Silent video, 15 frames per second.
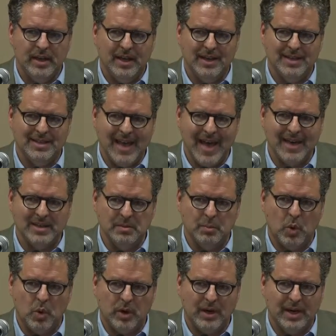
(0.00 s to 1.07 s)
that is as
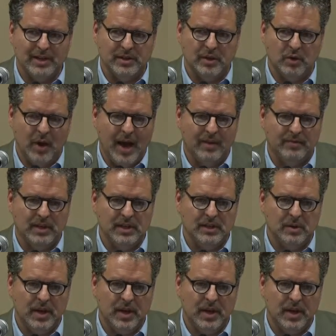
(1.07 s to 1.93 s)
important as the drafting.